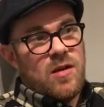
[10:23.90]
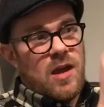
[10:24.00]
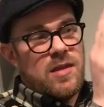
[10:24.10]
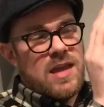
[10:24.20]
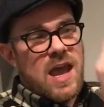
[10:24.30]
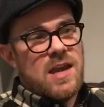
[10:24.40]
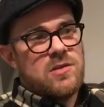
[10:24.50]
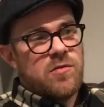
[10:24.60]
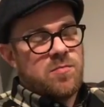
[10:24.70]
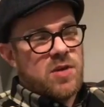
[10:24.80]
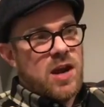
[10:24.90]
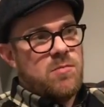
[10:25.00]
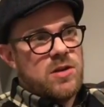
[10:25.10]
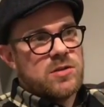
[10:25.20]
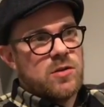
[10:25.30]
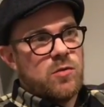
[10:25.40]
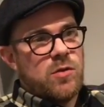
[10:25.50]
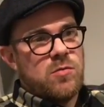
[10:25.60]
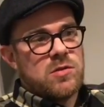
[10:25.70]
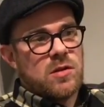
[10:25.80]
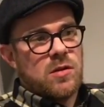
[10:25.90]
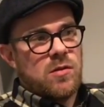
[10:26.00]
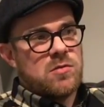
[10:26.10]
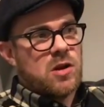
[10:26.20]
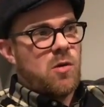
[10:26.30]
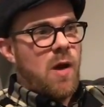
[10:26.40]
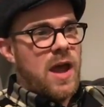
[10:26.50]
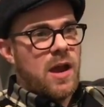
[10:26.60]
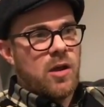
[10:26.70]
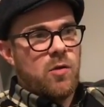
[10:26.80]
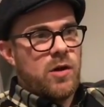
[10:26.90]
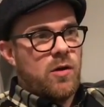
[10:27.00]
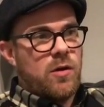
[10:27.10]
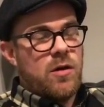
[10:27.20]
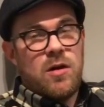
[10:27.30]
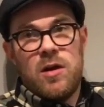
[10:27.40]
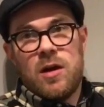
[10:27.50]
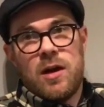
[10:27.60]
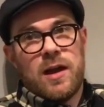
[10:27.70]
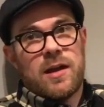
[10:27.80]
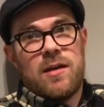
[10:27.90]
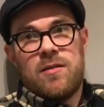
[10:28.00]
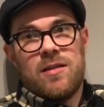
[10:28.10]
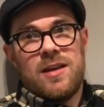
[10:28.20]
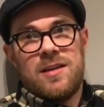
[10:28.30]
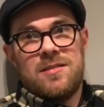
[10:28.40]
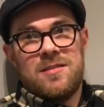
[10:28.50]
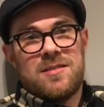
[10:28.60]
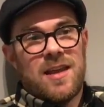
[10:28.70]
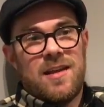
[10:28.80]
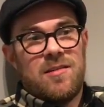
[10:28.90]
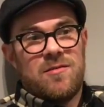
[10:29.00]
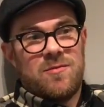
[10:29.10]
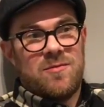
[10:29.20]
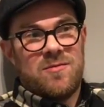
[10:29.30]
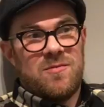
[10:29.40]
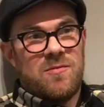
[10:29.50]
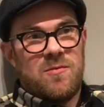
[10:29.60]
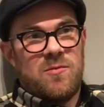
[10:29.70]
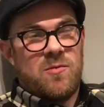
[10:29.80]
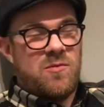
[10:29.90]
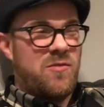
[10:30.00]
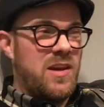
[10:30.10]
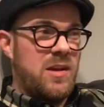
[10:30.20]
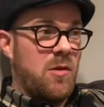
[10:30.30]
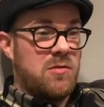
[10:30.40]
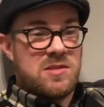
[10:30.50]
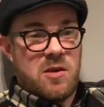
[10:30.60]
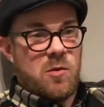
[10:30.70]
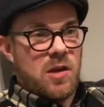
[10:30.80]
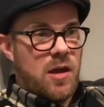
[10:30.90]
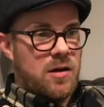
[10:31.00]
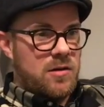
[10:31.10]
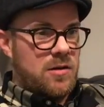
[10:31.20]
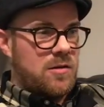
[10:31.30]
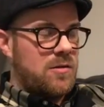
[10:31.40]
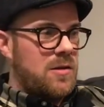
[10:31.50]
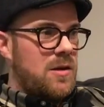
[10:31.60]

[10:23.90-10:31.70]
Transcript: At the end of primary school, there was a choir going on, and I can't really sing very well. Still can't, you know.